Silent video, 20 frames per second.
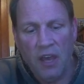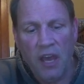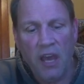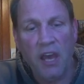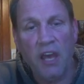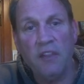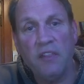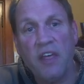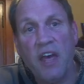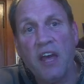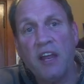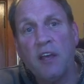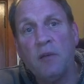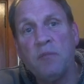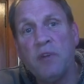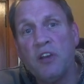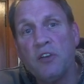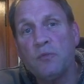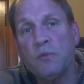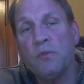And that
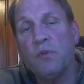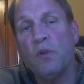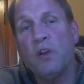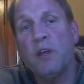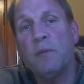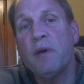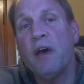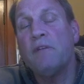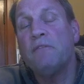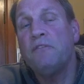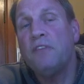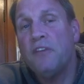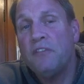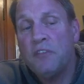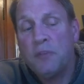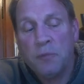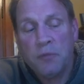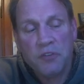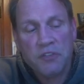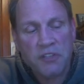compares with only about
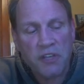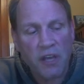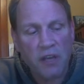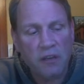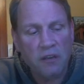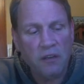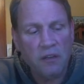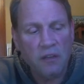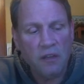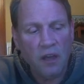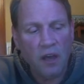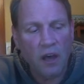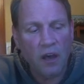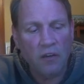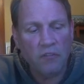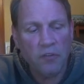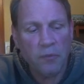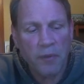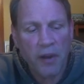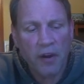50%
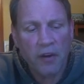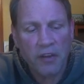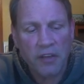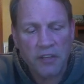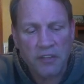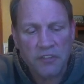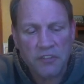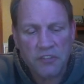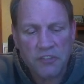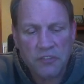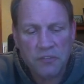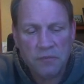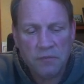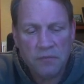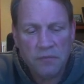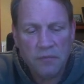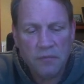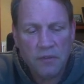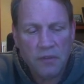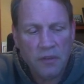of Americans.
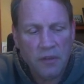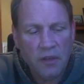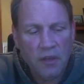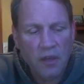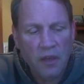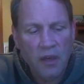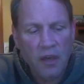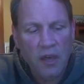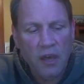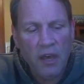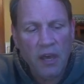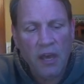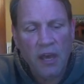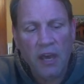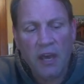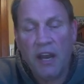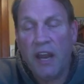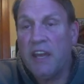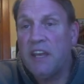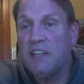
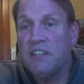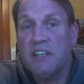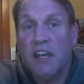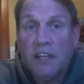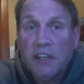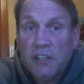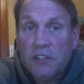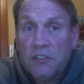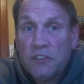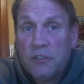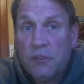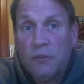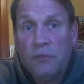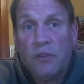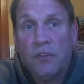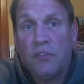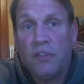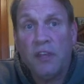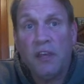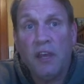And I can tell you too
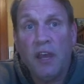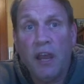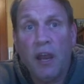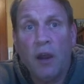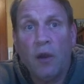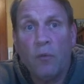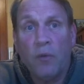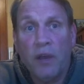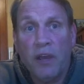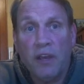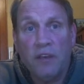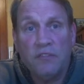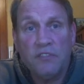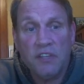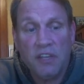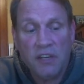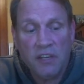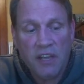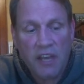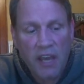that the
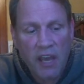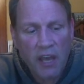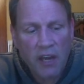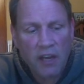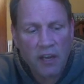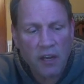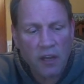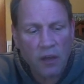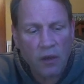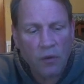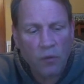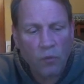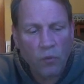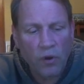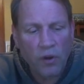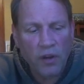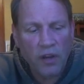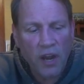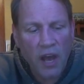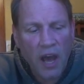airwaves in Canada
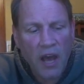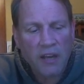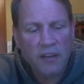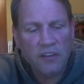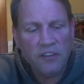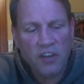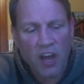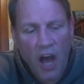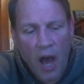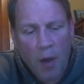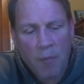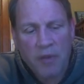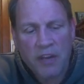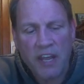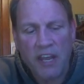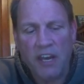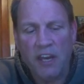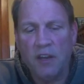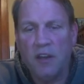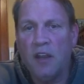were not
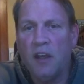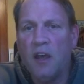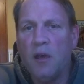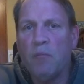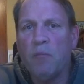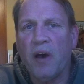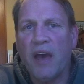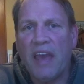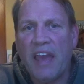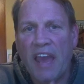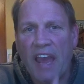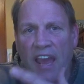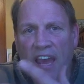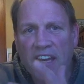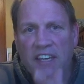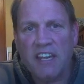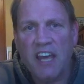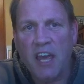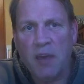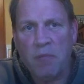dominated by
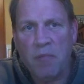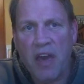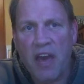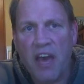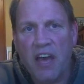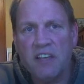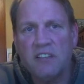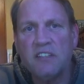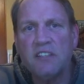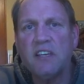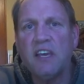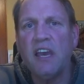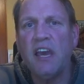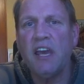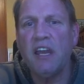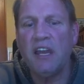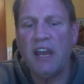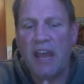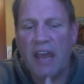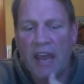anti mask
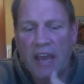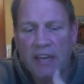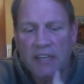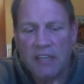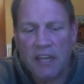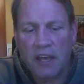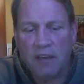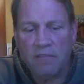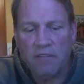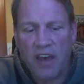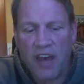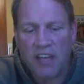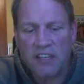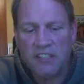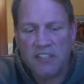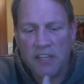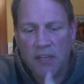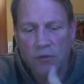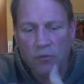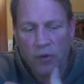and anti
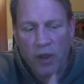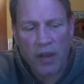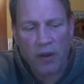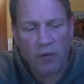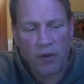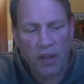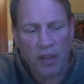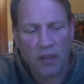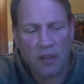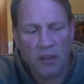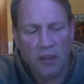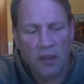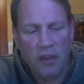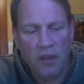vaccine rhetoric,